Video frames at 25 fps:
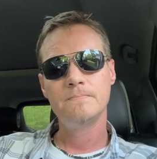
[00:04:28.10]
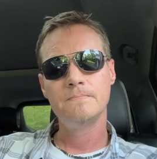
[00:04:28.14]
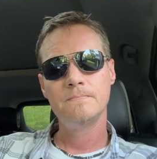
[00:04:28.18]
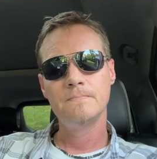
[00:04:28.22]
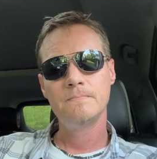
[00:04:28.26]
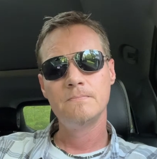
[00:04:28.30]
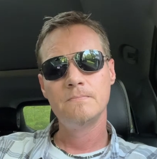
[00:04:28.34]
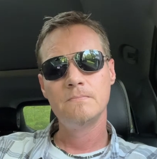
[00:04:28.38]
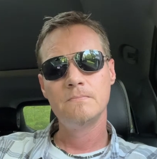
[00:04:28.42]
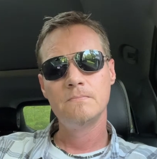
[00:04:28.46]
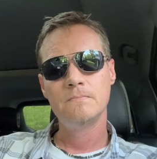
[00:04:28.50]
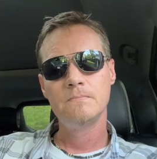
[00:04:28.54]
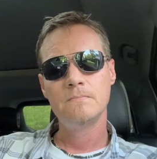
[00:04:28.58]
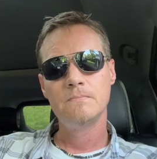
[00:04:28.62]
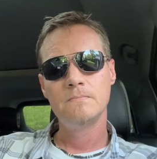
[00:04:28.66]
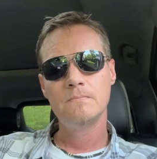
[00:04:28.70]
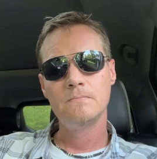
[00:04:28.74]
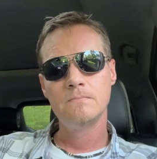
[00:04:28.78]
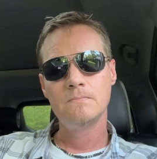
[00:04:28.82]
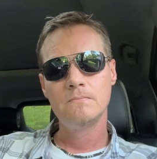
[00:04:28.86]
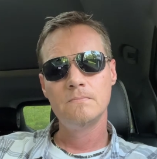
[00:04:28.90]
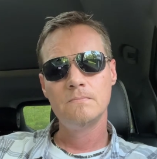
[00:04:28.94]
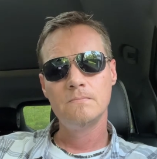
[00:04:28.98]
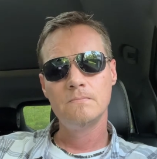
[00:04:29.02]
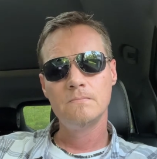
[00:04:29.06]

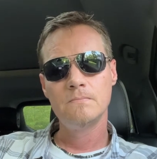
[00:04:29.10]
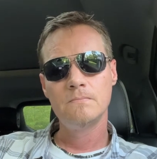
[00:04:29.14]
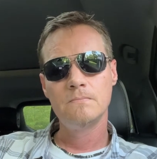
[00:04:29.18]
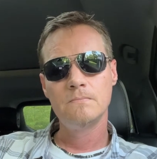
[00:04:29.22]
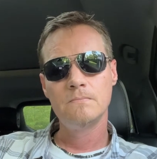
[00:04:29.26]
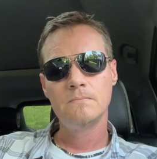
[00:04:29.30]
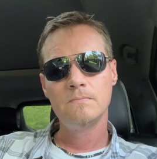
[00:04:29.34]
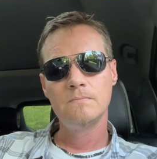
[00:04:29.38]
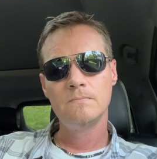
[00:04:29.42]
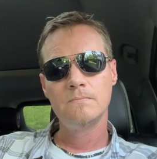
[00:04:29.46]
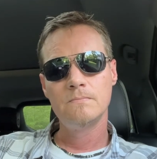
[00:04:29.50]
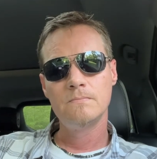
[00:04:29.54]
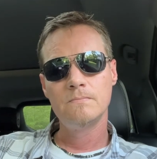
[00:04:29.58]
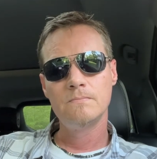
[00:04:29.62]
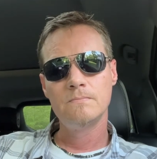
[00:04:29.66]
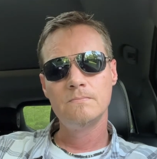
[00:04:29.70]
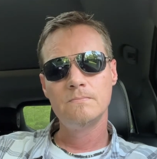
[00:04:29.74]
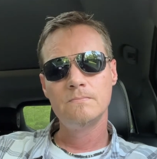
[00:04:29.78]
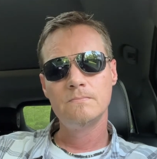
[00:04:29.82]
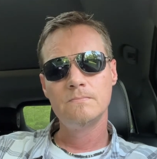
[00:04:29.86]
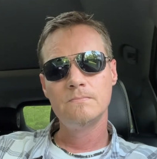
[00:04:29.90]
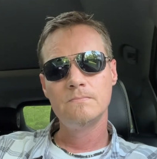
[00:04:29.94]
No one is speaking in this clip.